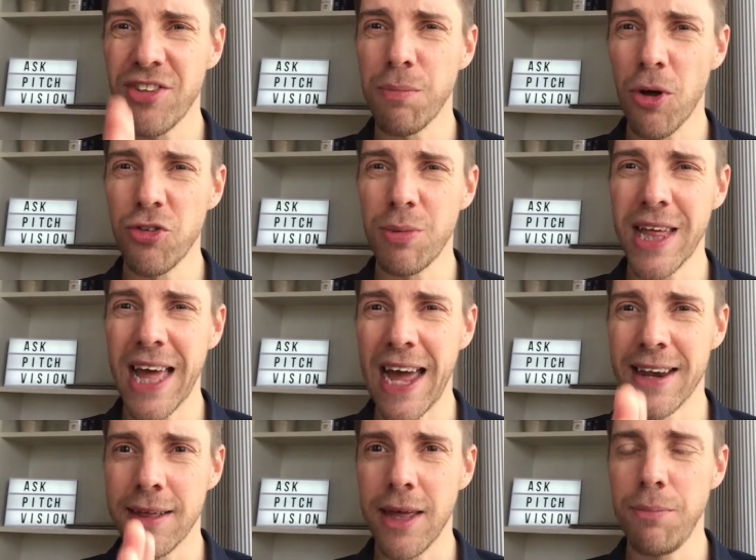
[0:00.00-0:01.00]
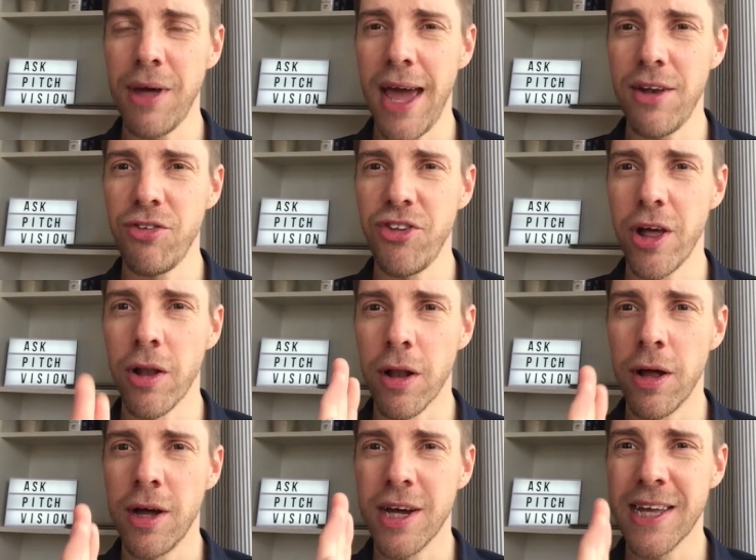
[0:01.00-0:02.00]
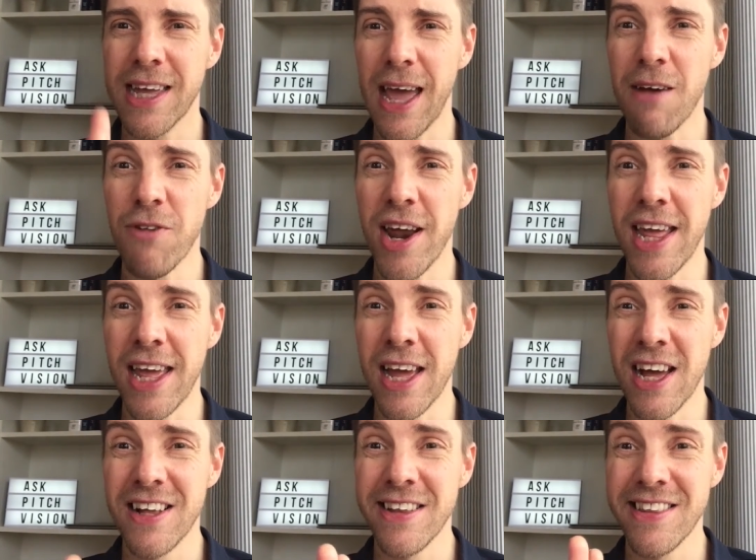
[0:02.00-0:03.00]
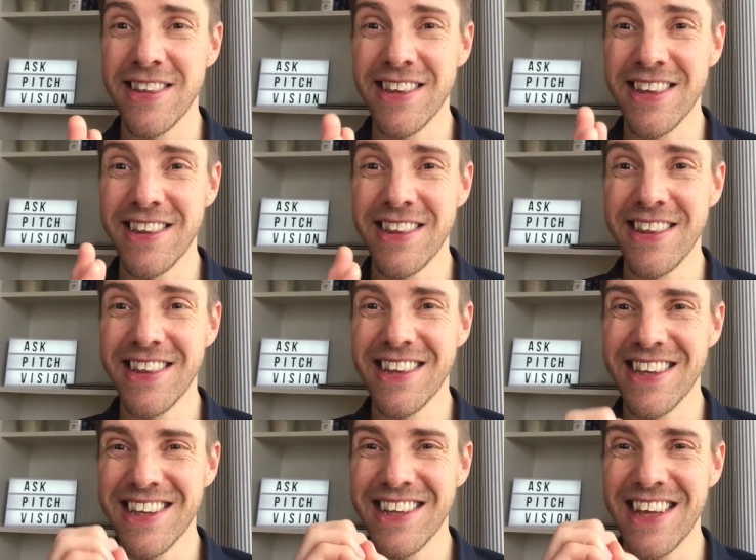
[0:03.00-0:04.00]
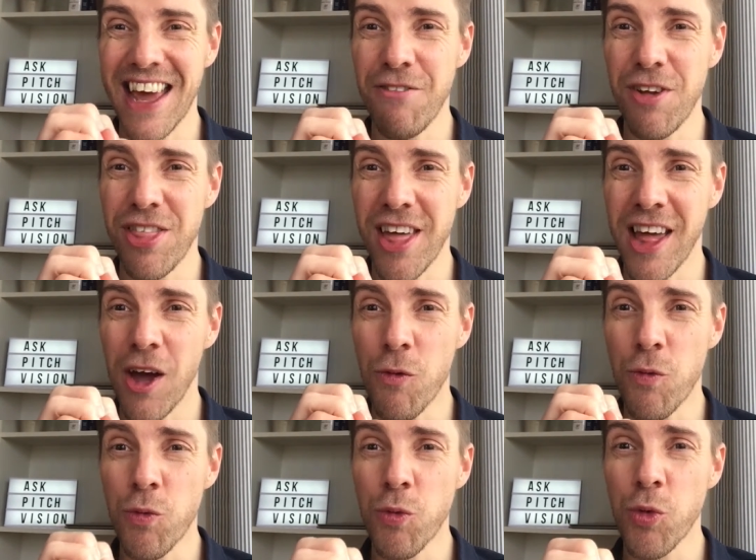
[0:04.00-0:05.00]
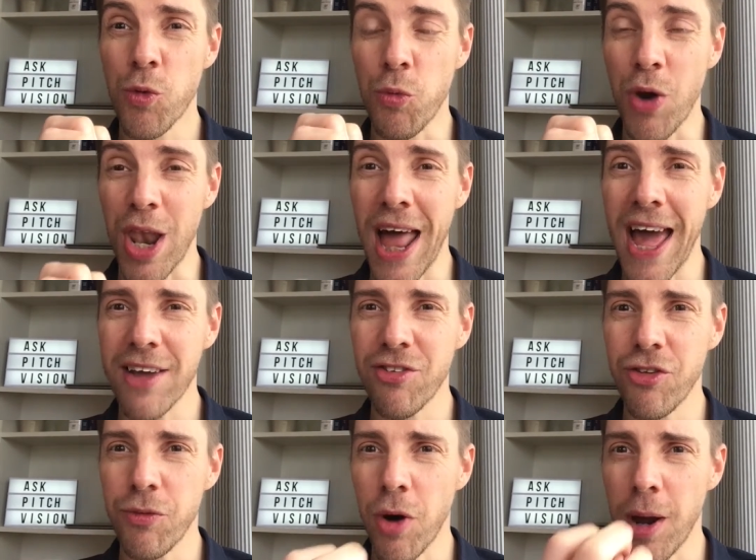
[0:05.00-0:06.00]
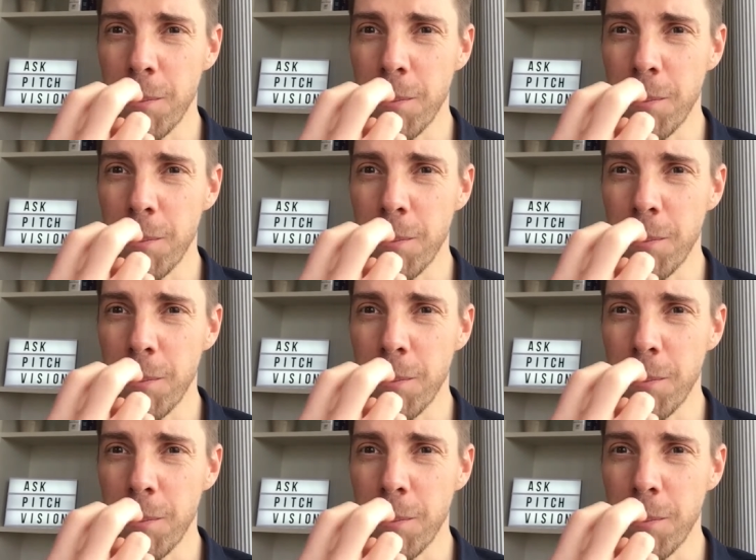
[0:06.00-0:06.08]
possibly can. Keep your head still. Get ready. Get everything relaxed, right?